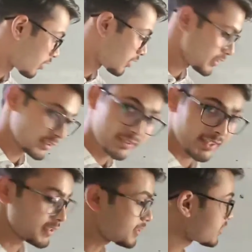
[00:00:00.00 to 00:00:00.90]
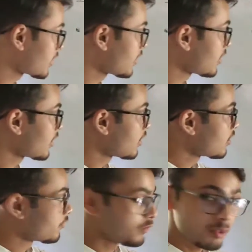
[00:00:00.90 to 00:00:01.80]
For instance,
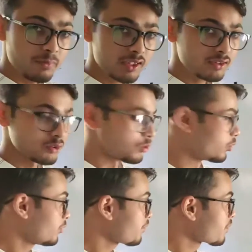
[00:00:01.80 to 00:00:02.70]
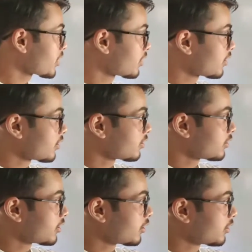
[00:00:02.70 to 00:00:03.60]
we must know
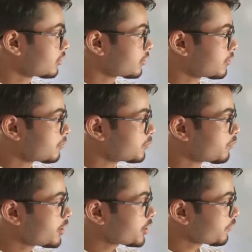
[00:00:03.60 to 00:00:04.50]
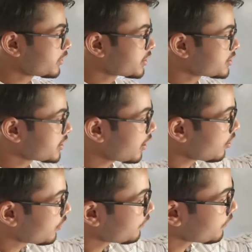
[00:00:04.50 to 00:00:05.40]
the moment of inertia
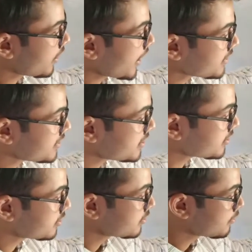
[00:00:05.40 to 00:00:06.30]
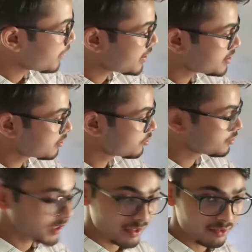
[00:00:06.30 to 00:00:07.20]
of axis passing
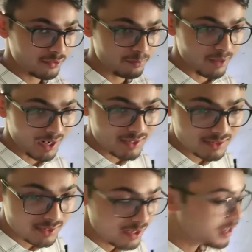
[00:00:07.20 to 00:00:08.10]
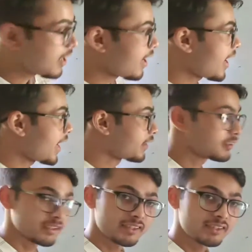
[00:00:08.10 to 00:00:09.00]
through center of mass
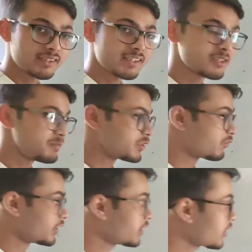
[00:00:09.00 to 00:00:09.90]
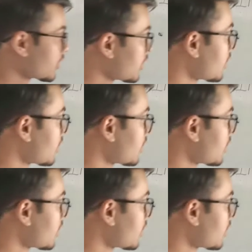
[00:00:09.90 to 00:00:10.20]
and the distance between